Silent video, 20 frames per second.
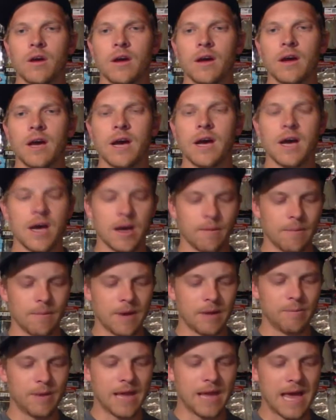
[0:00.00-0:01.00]
Um,
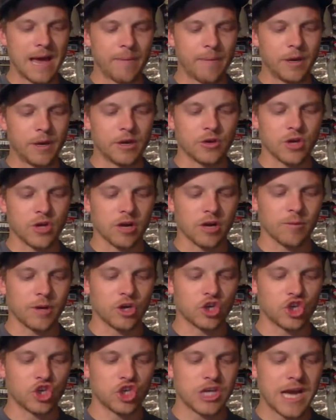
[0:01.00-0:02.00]
I'd be happy to talk about
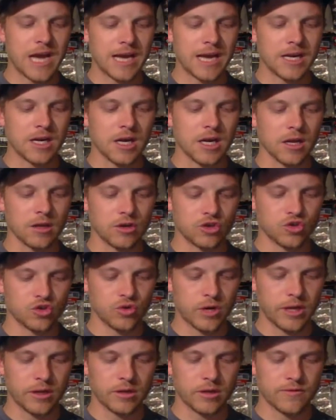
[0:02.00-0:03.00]
shad colored
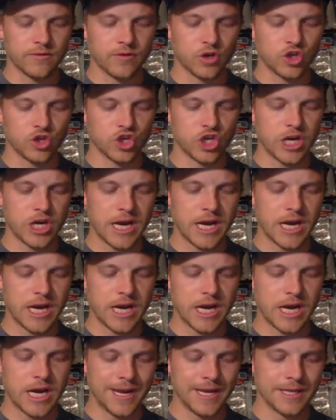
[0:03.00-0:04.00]
trailers for
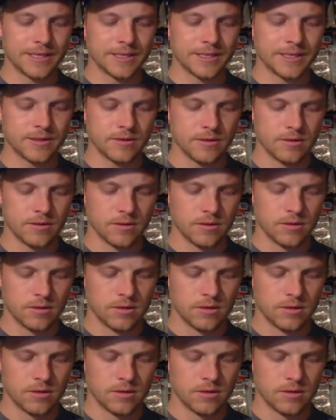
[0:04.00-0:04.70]
chatterbaits.